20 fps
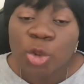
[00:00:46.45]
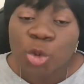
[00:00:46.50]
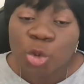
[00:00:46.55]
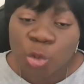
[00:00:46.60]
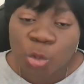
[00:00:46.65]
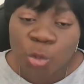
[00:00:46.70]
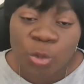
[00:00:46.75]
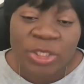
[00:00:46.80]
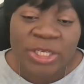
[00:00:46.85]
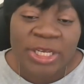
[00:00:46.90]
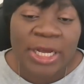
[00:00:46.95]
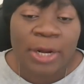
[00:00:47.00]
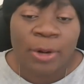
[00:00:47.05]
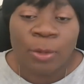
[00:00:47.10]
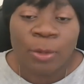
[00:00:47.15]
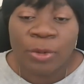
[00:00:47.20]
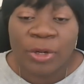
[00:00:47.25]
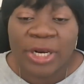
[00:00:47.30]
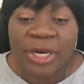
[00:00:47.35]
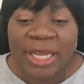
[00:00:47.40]
through their
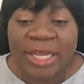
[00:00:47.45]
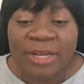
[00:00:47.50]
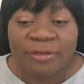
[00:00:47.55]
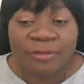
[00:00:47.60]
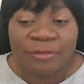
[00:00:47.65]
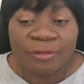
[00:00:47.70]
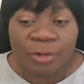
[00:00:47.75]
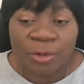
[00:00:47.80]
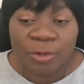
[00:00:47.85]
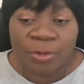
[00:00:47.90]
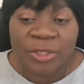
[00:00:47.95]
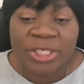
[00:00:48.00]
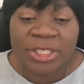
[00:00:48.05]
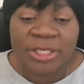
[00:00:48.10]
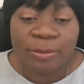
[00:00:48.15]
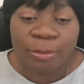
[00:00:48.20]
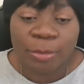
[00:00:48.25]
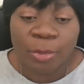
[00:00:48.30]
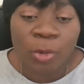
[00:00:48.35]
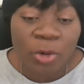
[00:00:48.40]
online
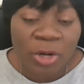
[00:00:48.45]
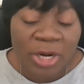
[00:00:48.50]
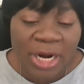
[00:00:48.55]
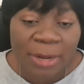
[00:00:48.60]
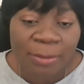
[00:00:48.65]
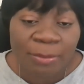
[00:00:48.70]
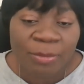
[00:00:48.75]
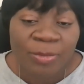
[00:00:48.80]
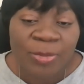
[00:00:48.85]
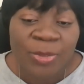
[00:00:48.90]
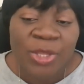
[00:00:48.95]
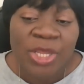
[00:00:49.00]
fundraising program,